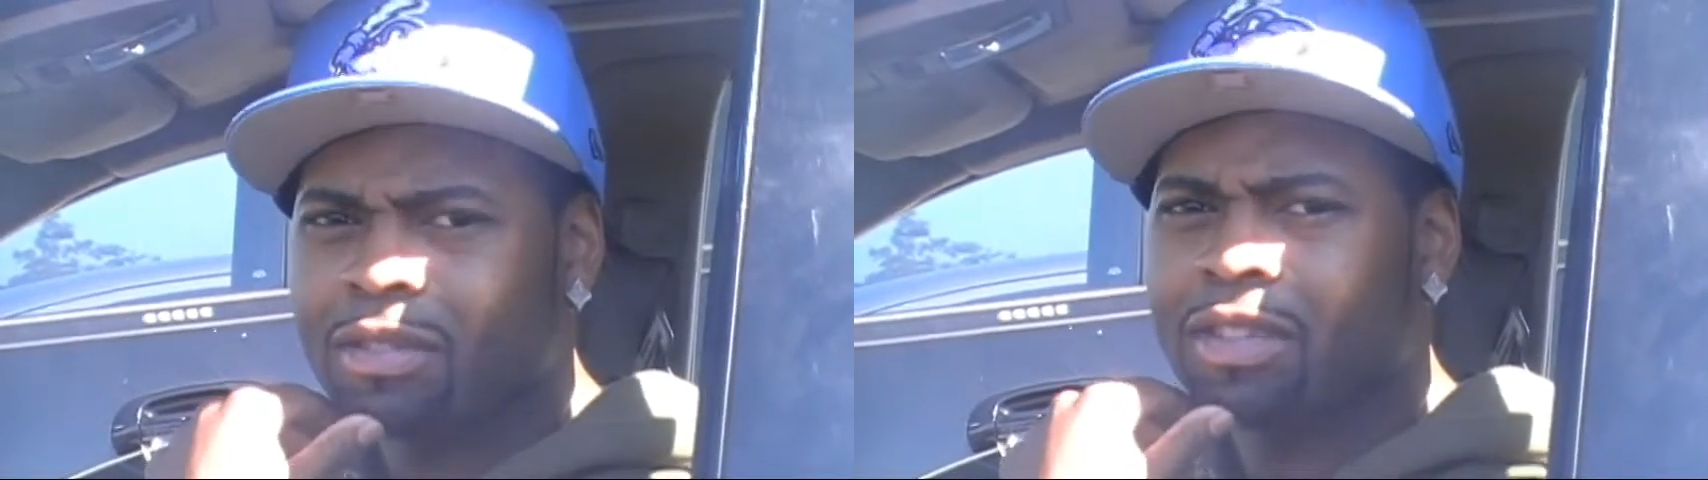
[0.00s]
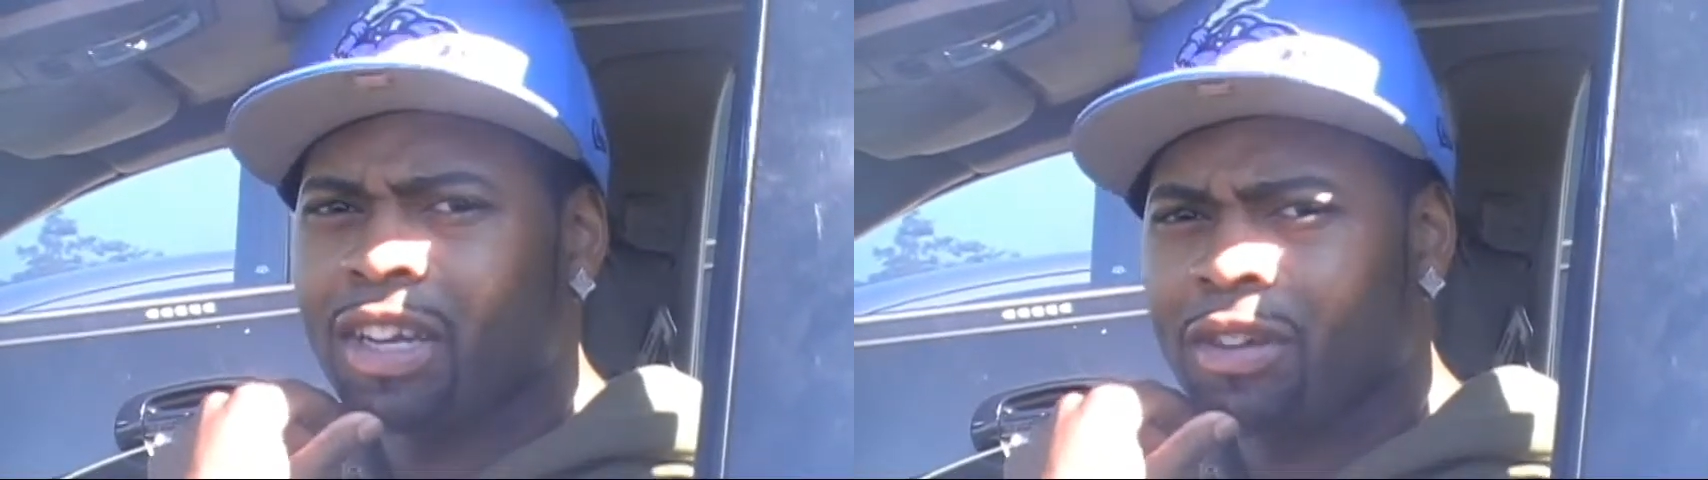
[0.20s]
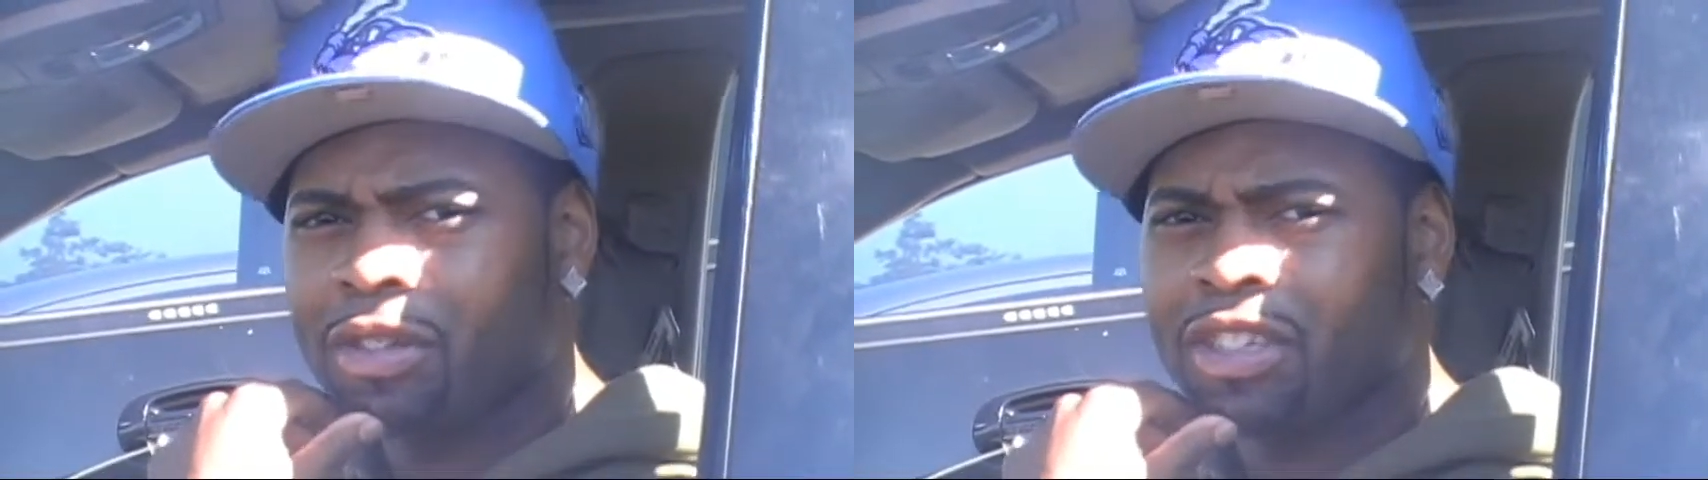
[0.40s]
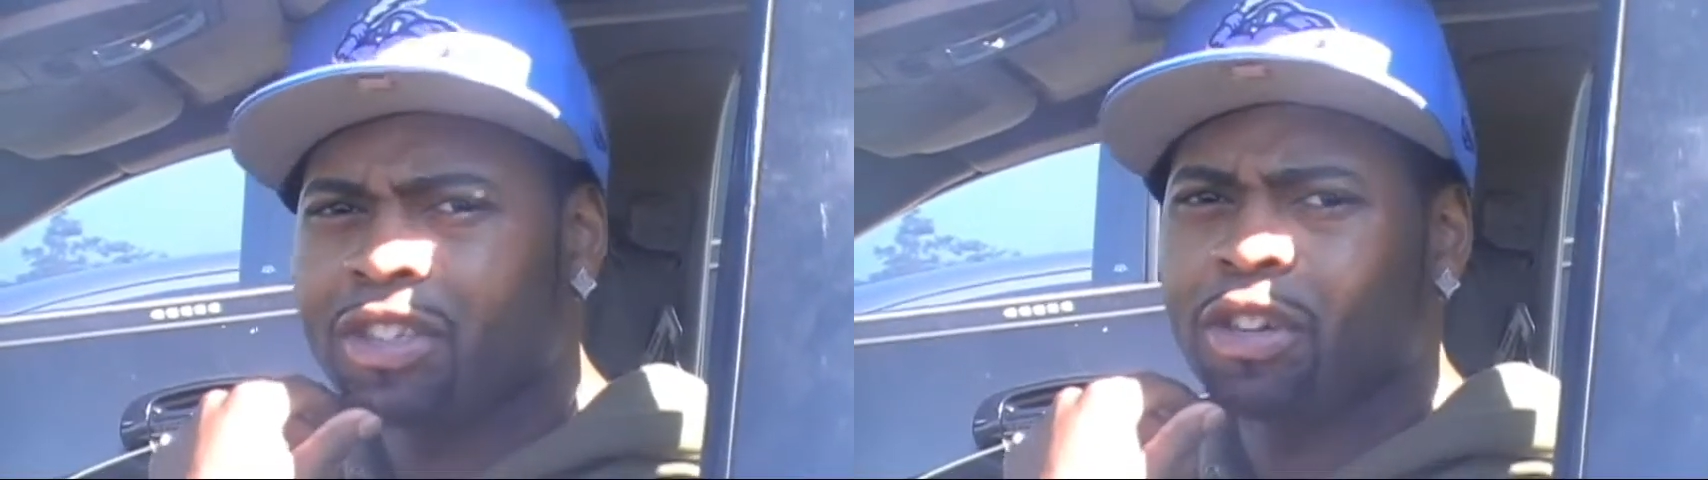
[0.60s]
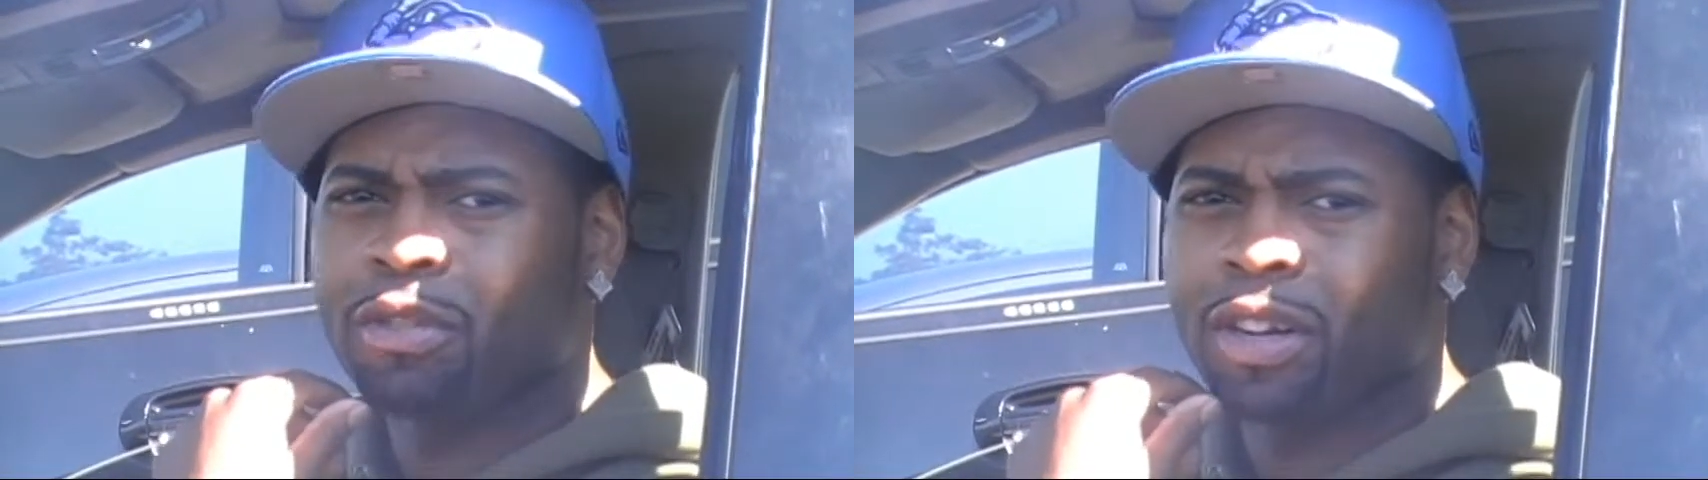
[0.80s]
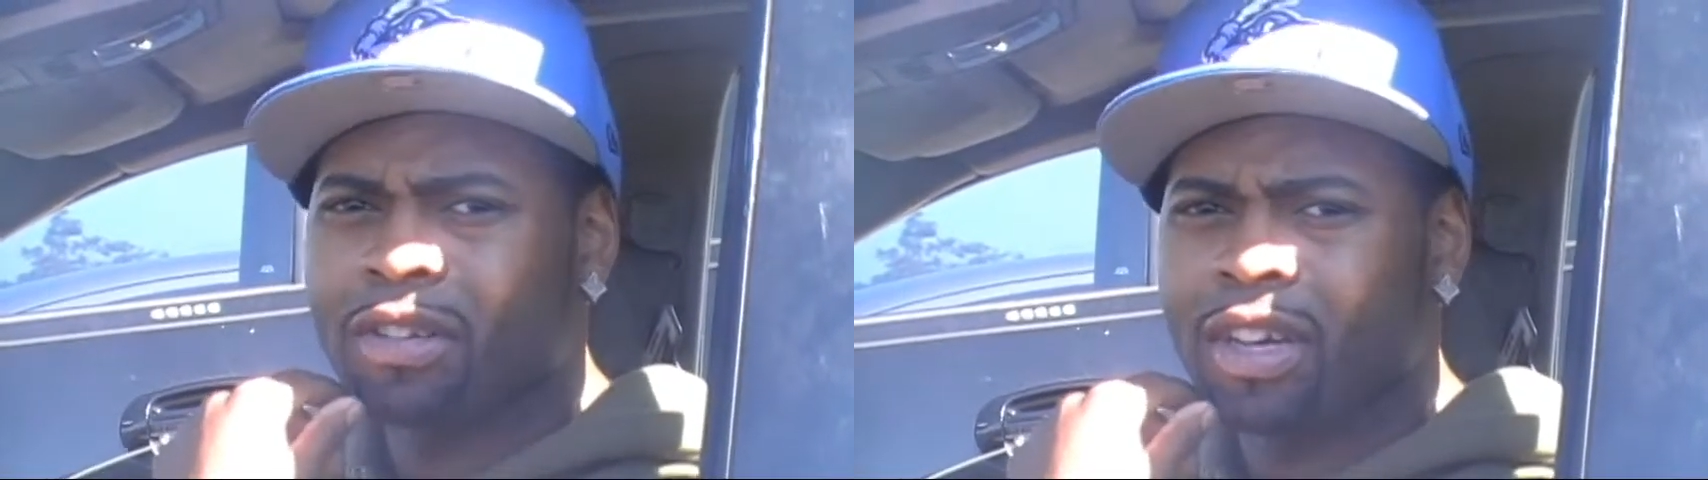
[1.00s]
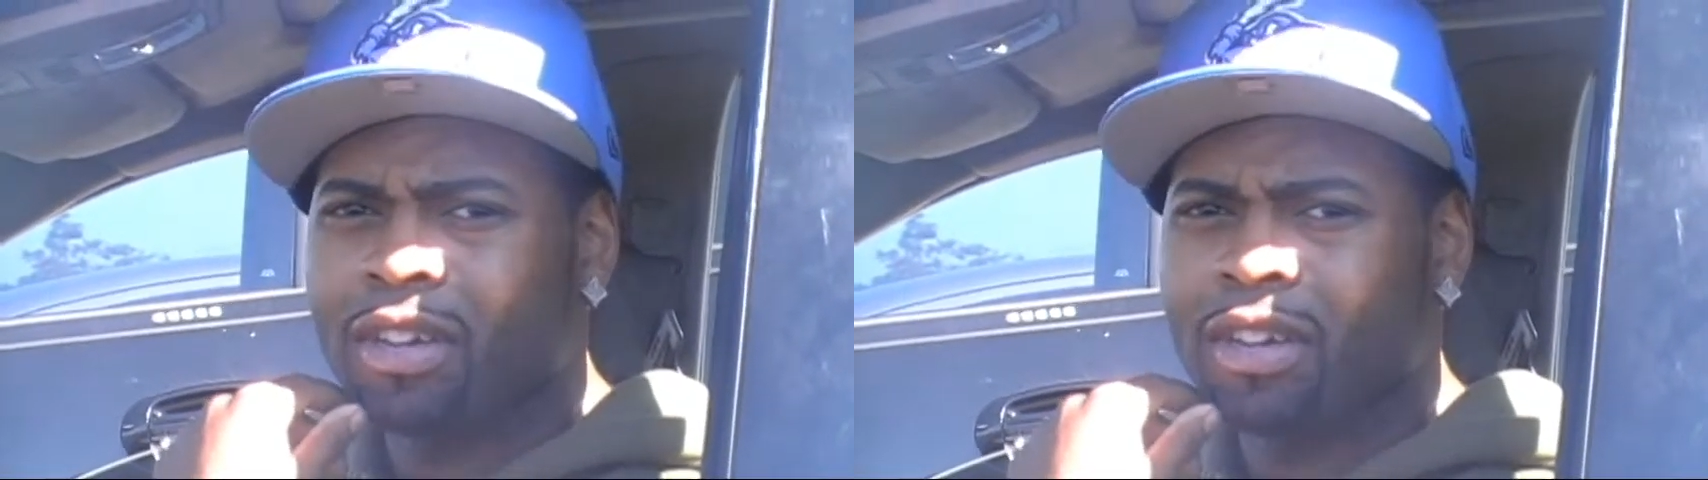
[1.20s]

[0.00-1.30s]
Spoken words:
they're on their turnaround now.